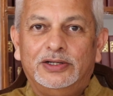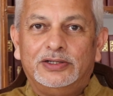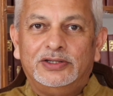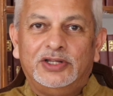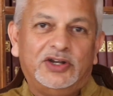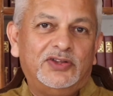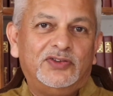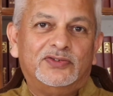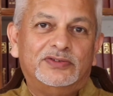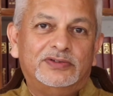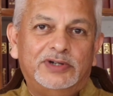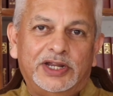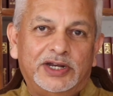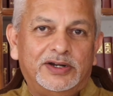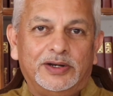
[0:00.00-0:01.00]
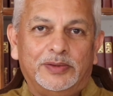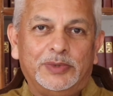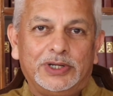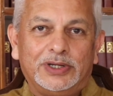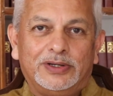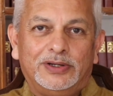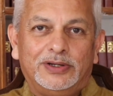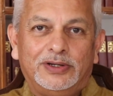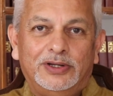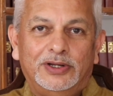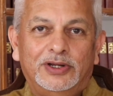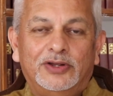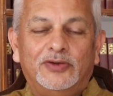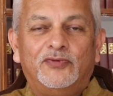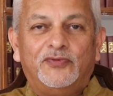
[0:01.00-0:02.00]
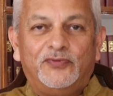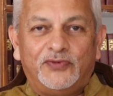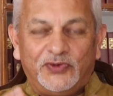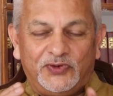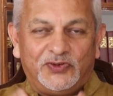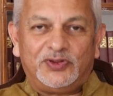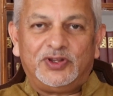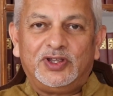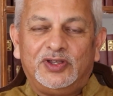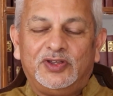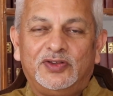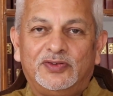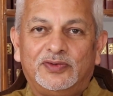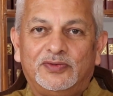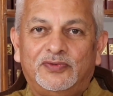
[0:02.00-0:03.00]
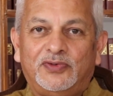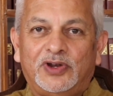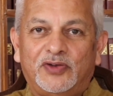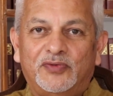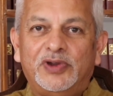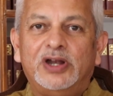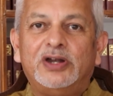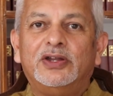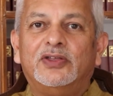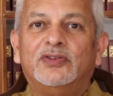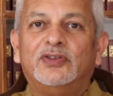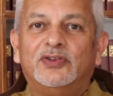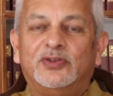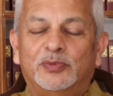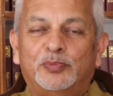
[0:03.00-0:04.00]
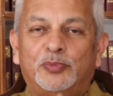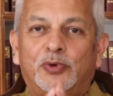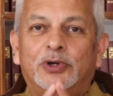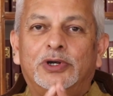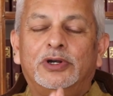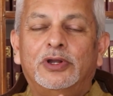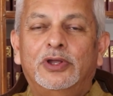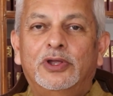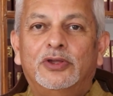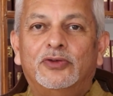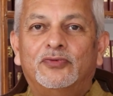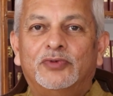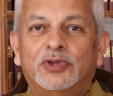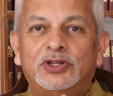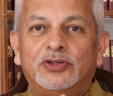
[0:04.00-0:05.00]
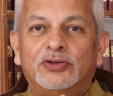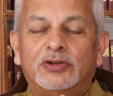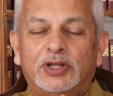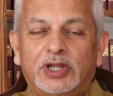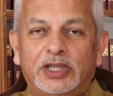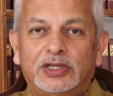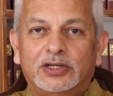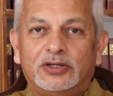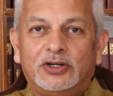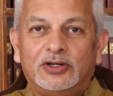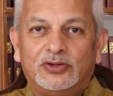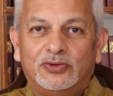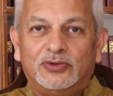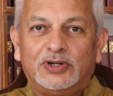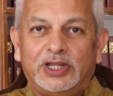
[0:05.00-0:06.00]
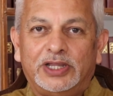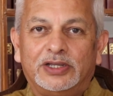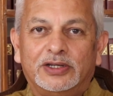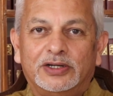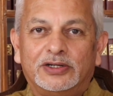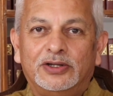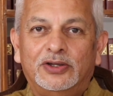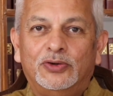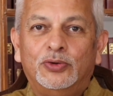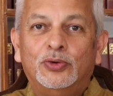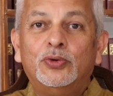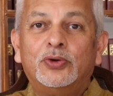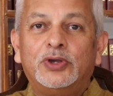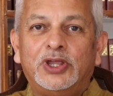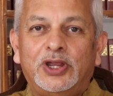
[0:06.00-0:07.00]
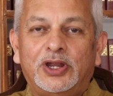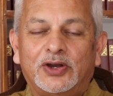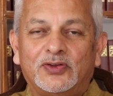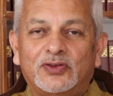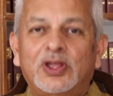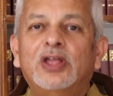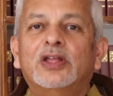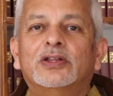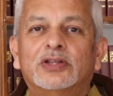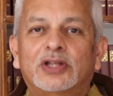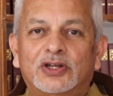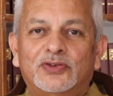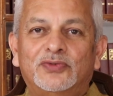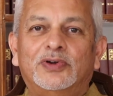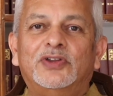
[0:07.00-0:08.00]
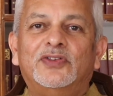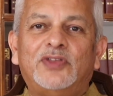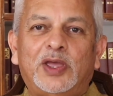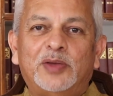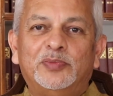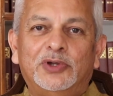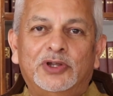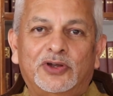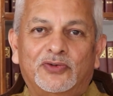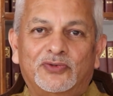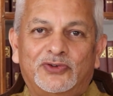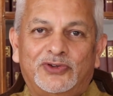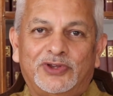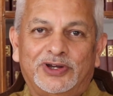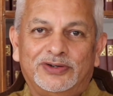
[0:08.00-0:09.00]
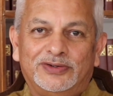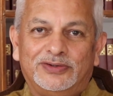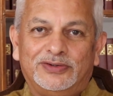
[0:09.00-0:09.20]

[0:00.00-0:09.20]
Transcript: That is daydreaming. First thing is, for awareness, it's important whether you like it or don't like it, who cares? That is what is happening outside.